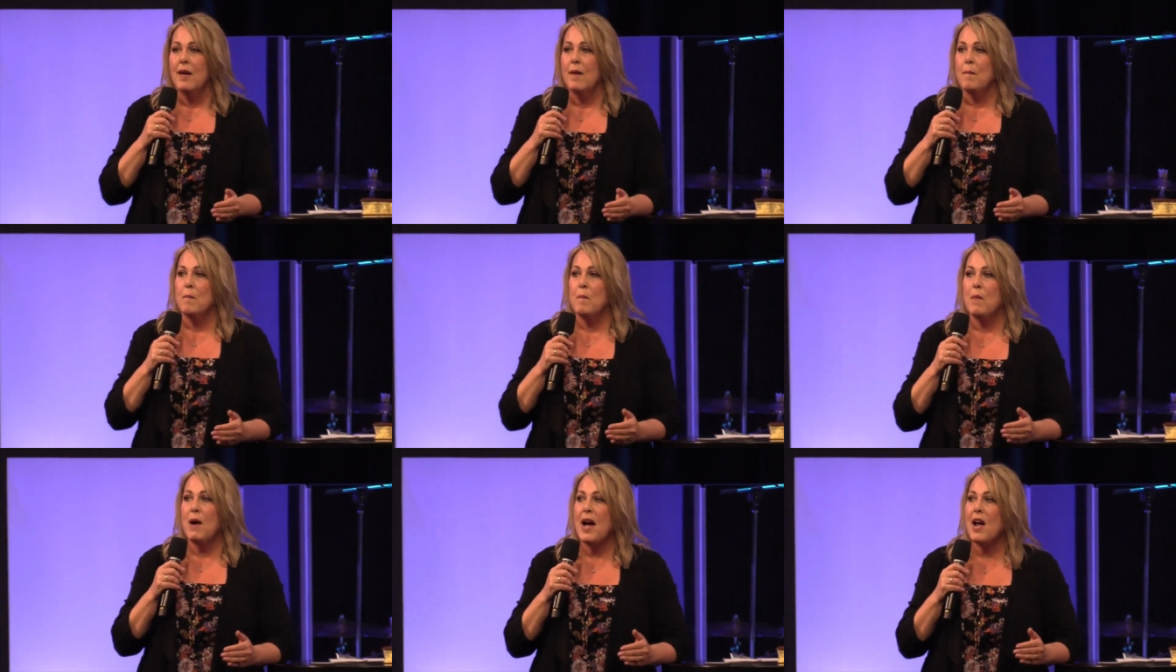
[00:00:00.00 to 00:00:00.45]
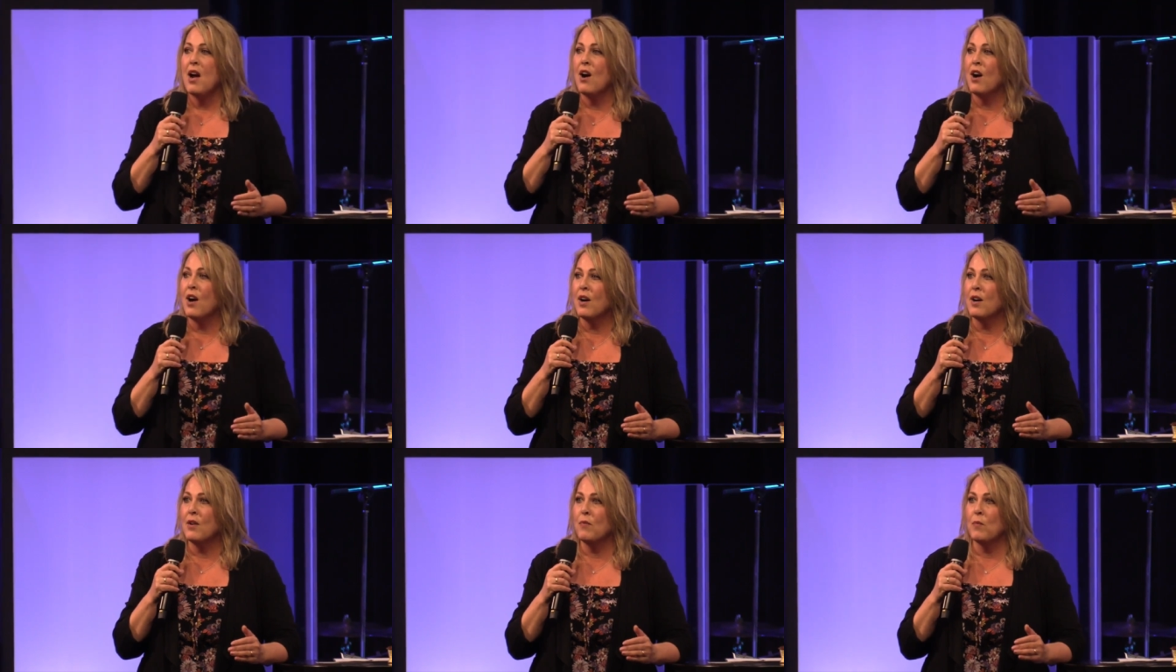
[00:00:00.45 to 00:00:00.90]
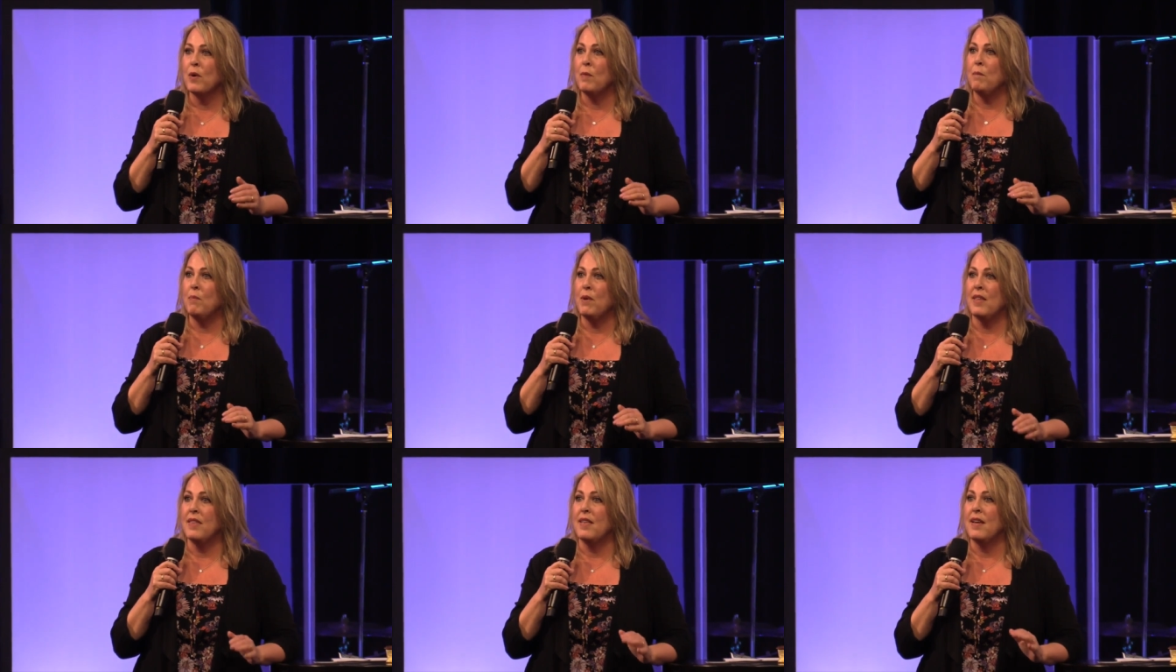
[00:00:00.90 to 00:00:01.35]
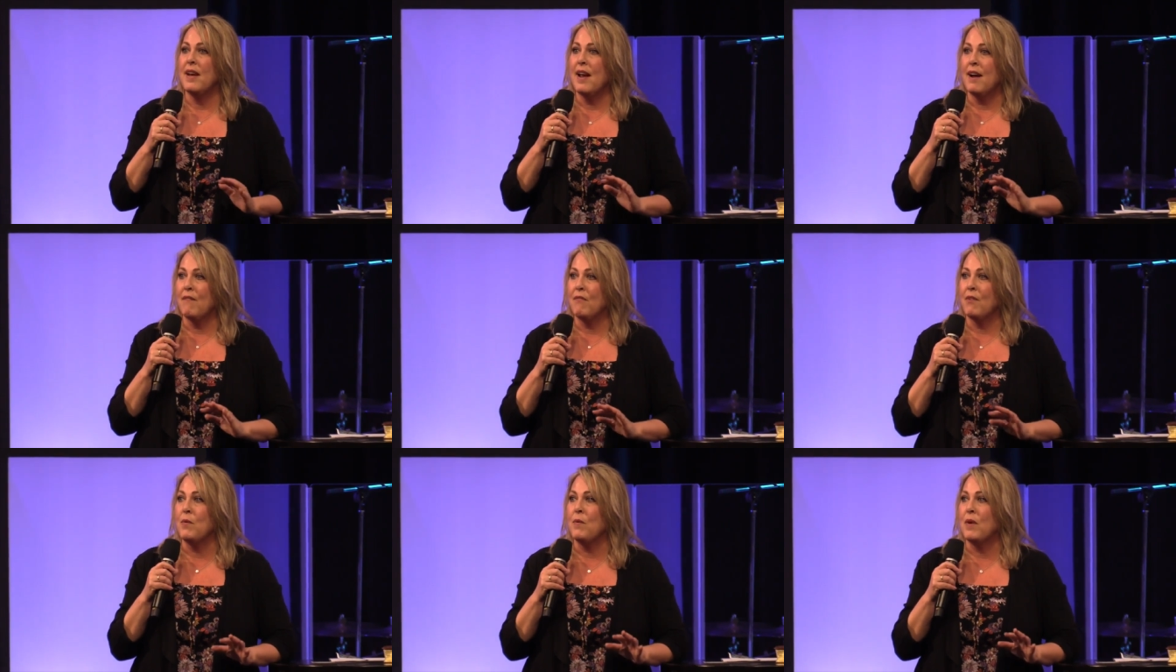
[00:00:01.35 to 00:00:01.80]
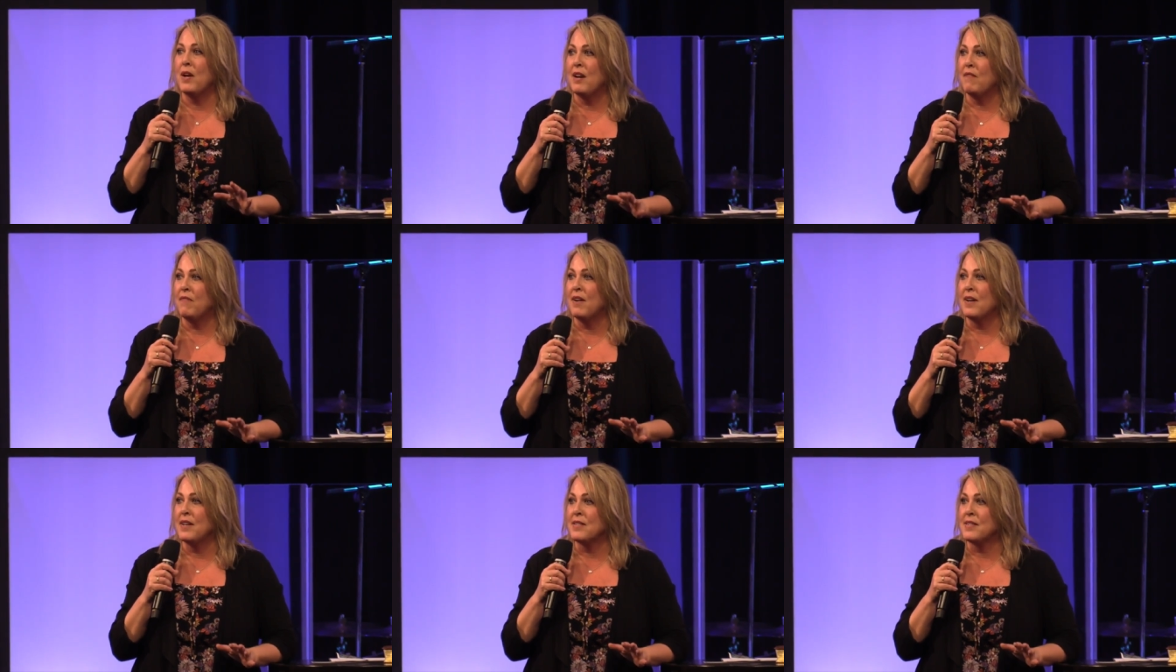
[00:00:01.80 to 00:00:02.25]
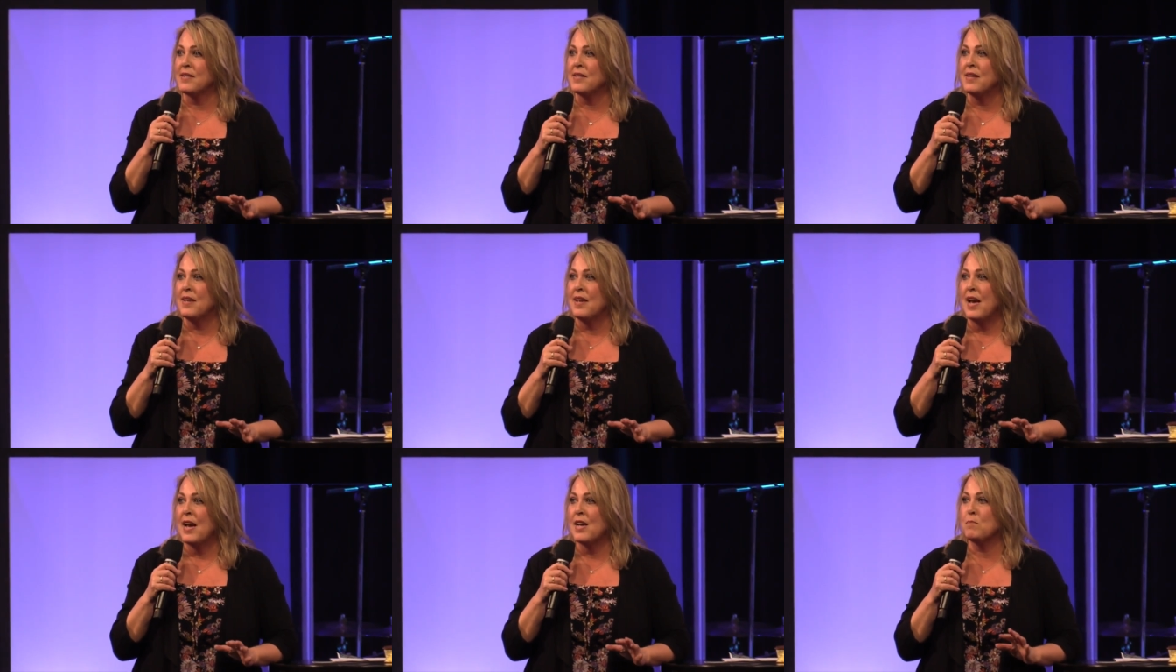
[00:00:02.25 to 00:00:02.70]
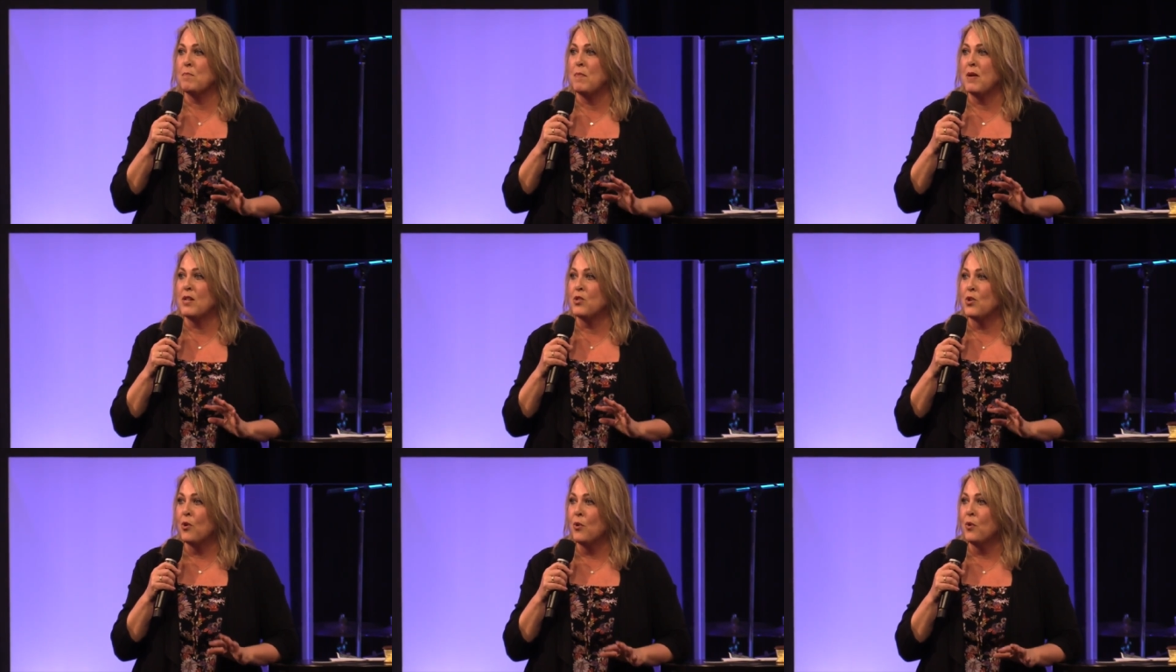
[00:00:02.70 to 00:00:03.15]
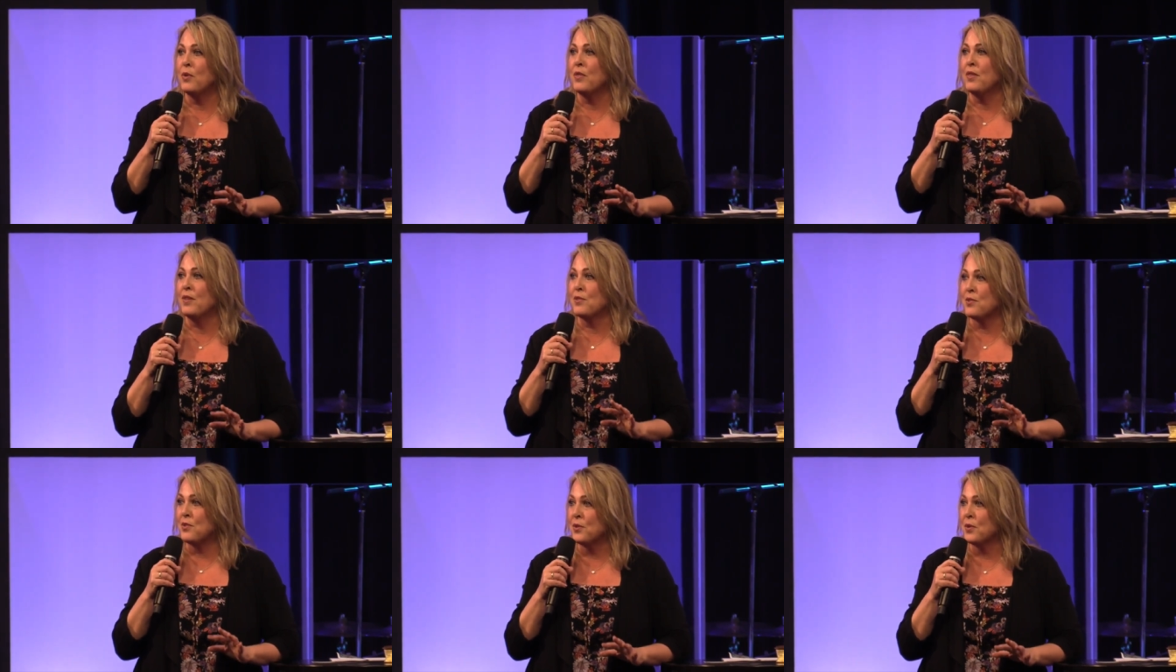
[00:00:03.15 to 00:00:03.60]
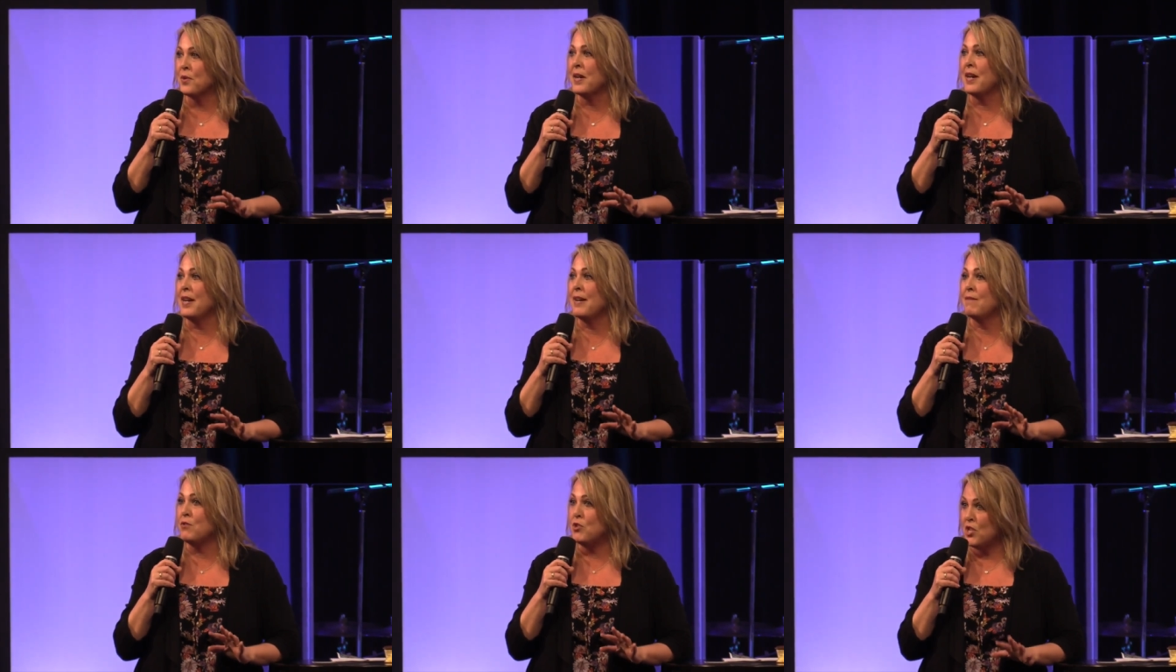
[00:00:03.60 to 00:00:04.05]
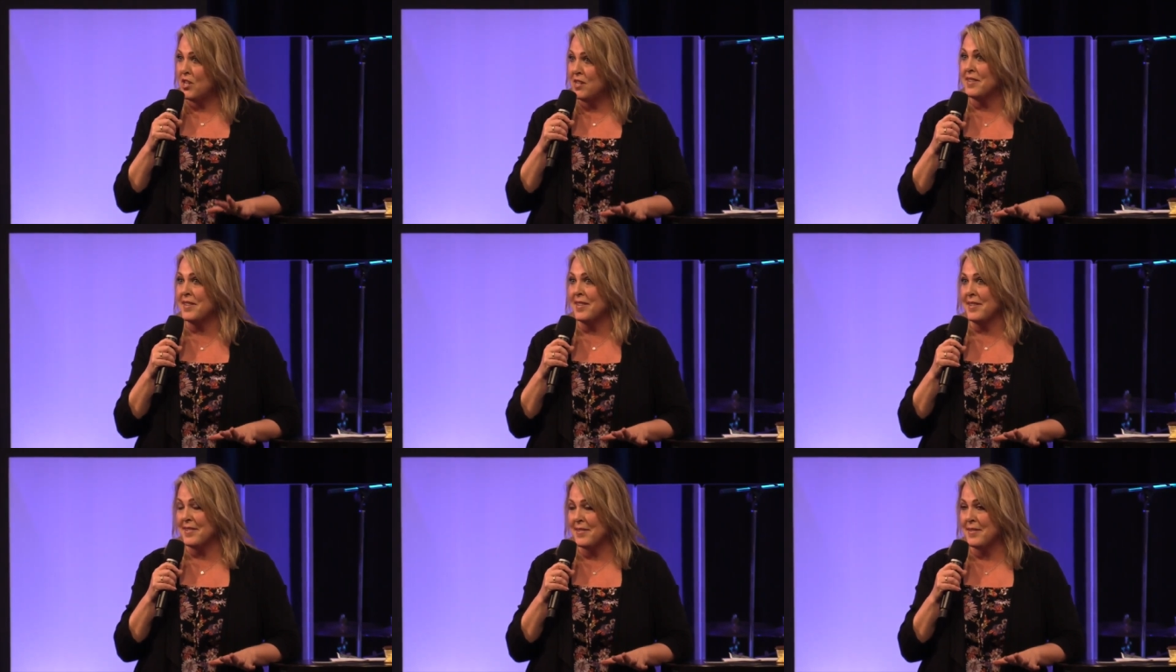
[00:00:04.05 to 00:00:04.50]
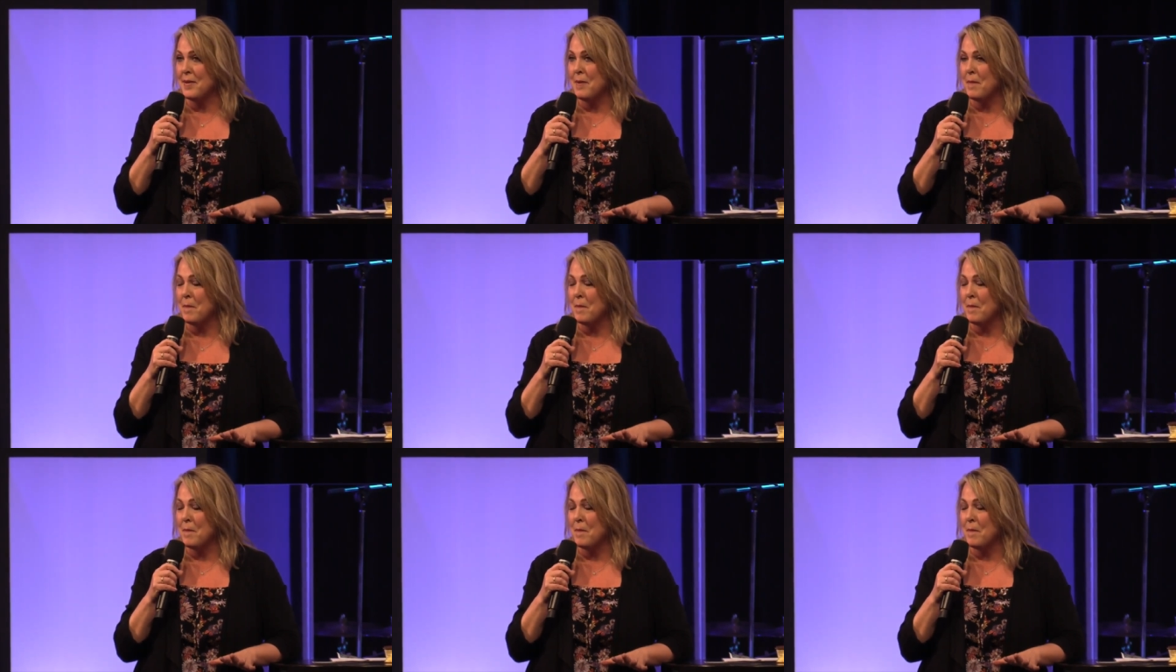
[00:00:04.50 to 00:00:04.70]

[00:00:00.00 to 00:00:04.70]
my heart would be that every one of us has been told the story of Jesus.